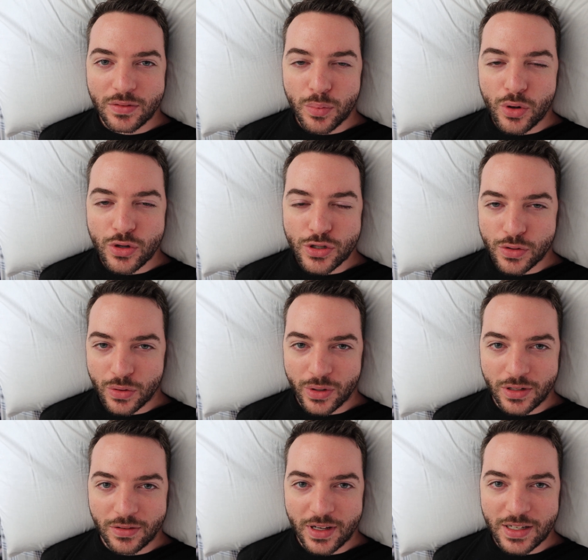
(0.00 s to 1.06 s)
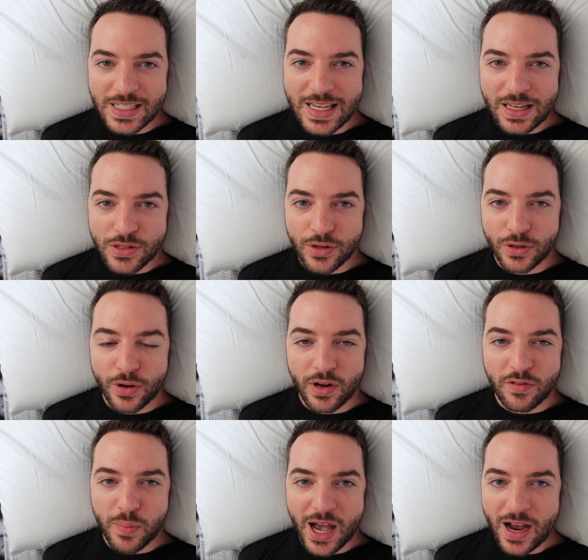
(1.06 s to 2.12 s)
push through it and get to your
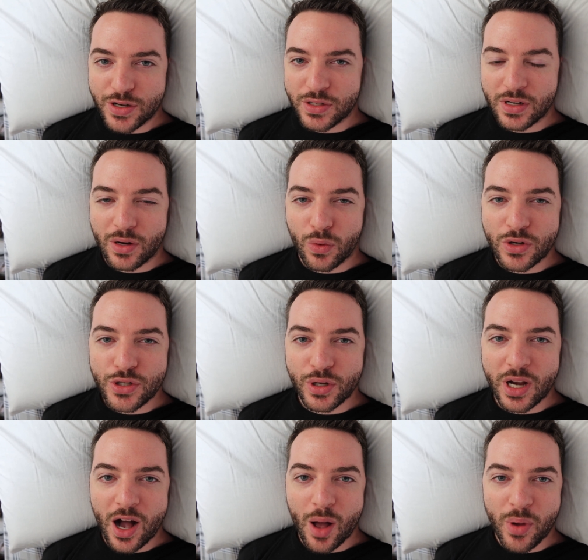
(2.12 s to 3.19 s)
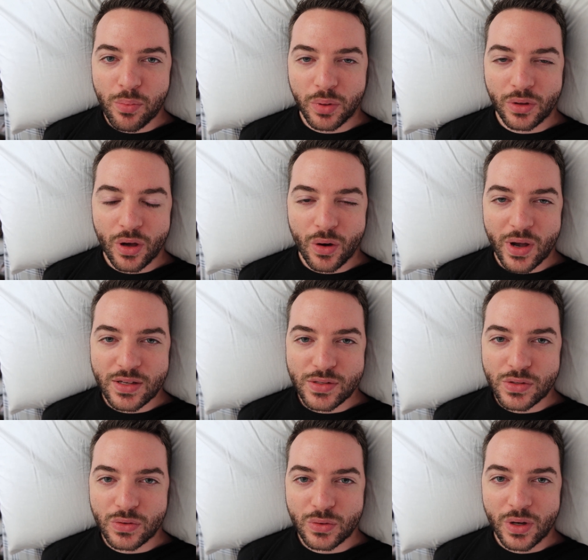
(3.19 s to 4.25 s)
creative passion. And I want you to comment below as
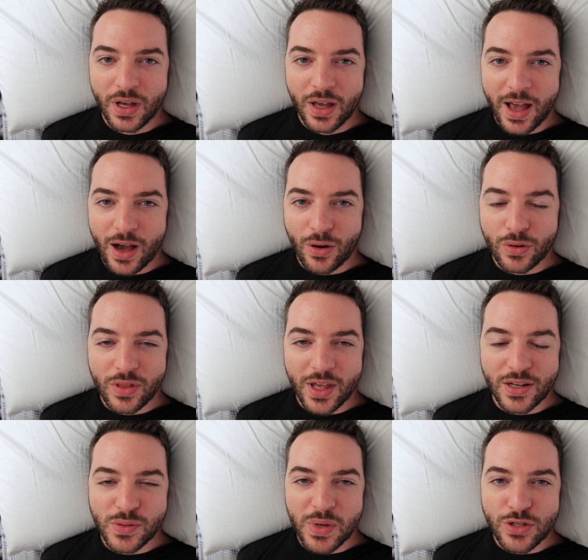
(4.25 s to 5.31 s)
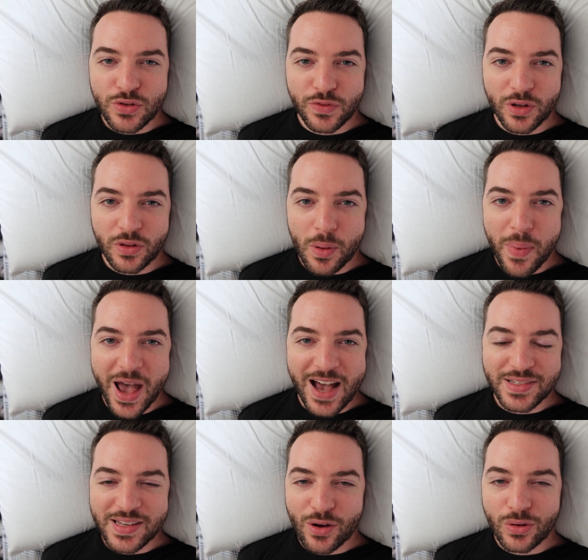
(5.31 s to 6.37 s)
to how good that has made you feel in the
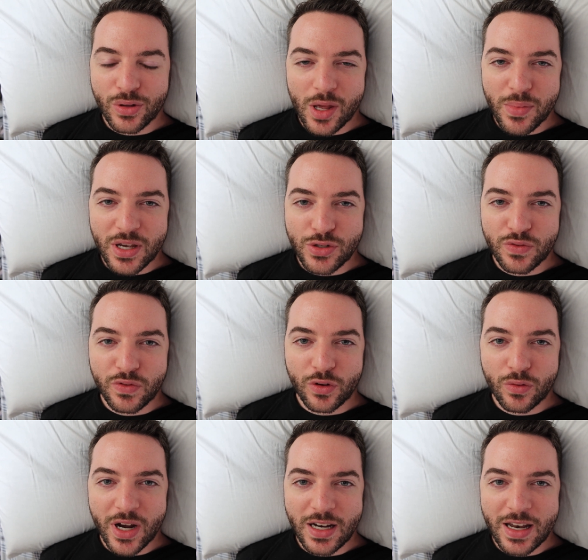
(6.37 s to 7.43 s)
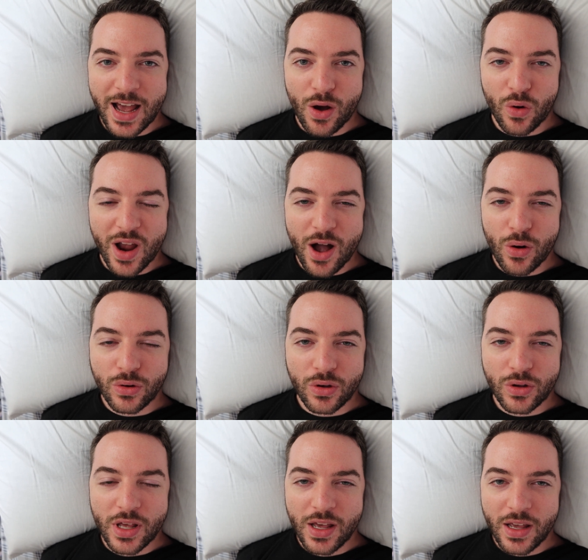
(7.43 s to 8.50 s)
past, how good that makes you feel right now, or how
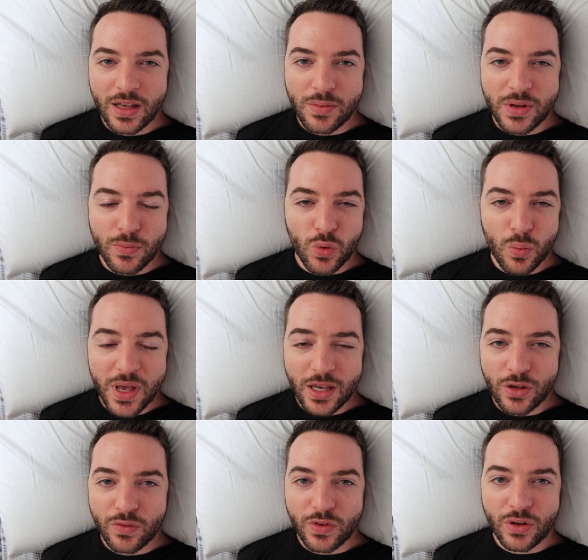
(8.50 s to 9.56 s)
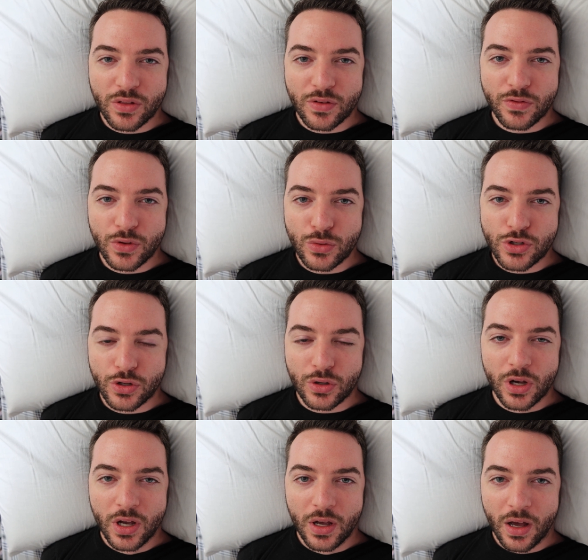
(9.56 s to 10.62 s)
good it will make you feel in the
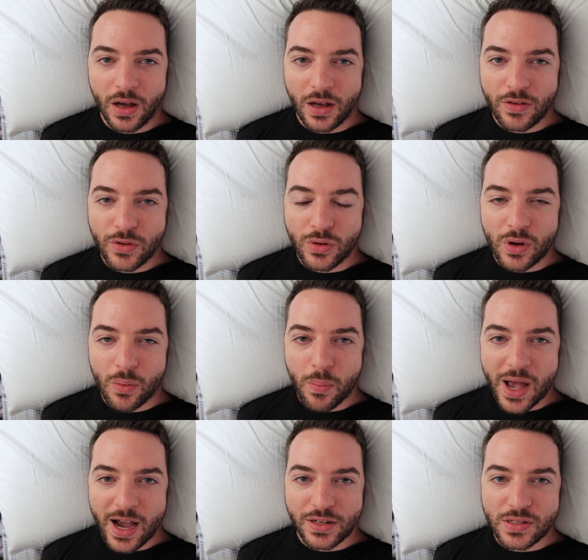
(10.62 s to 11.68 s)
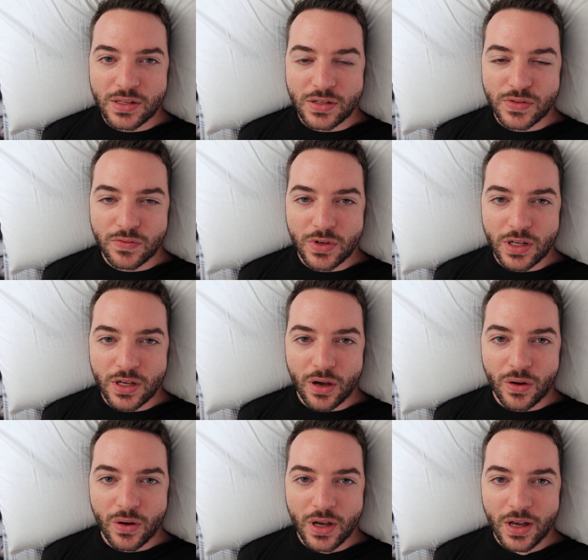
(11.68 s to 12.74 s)
future uh, if you come back to this
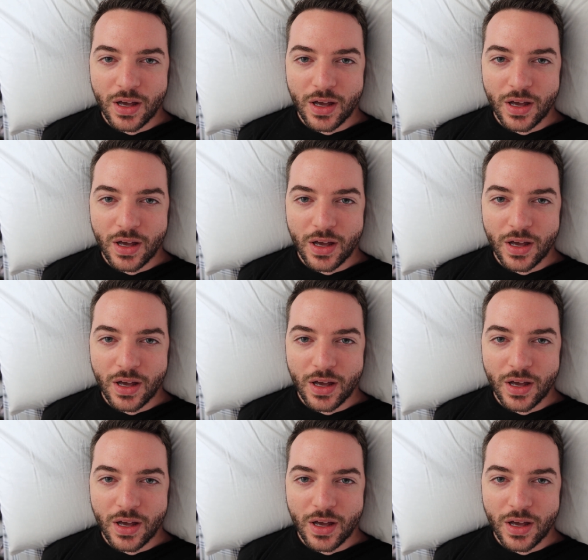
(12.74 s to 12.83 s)
video.